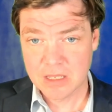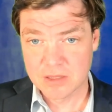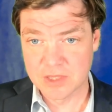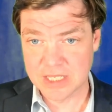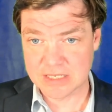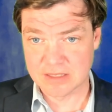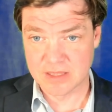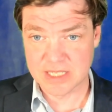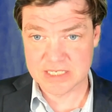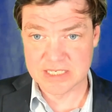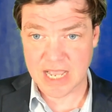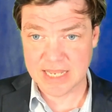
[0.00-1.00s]

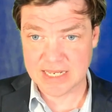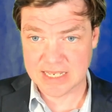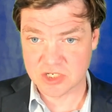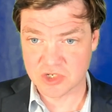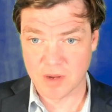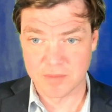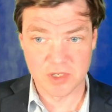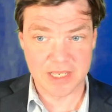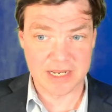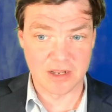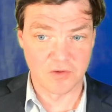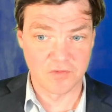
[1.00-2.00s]
This knight has trouble
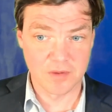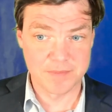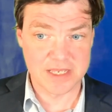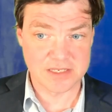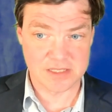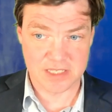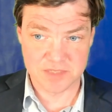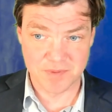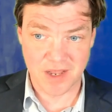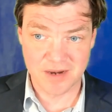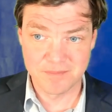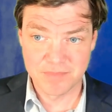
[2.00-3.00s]
getting over because of this
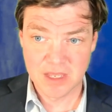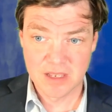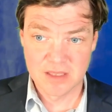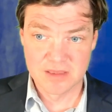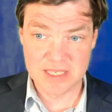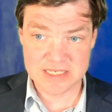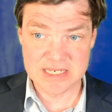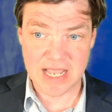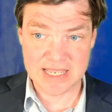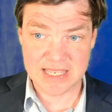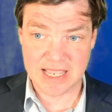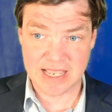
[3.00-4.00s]
pawn. This
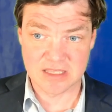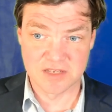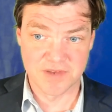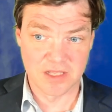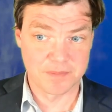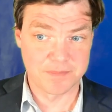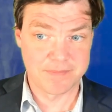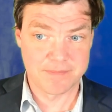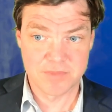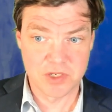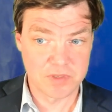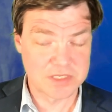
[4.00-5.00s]
knight can't develop
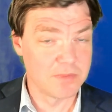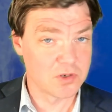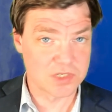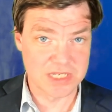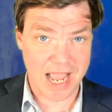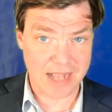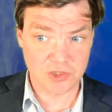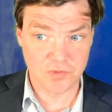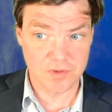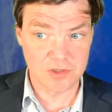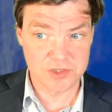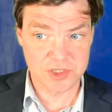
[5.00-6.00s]
to its most
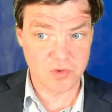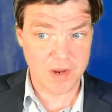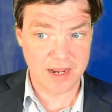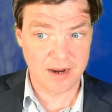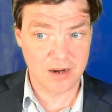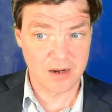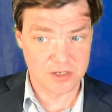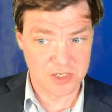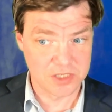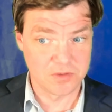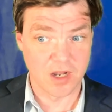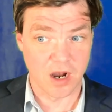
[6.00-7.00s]
natural square
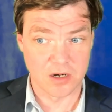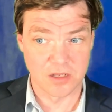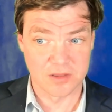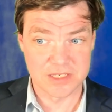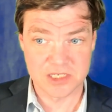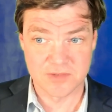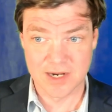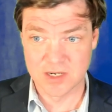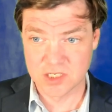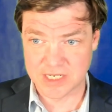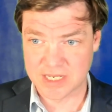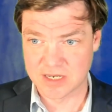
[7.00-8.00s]
to guard all these
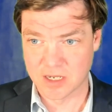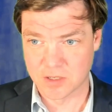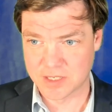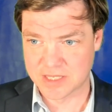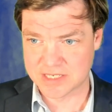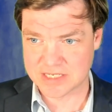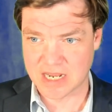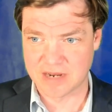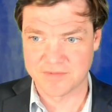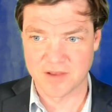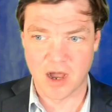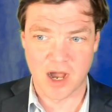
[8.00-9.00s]
squares. It can go to this kind
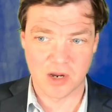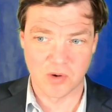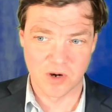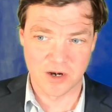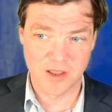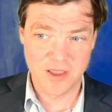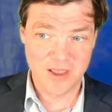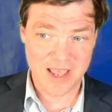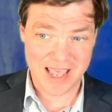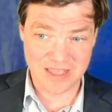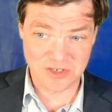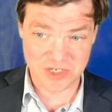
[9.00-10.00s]
of awkward
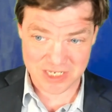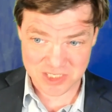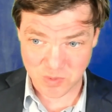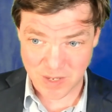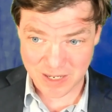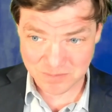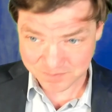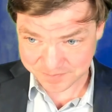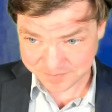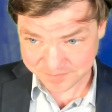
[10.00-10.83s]
h6 square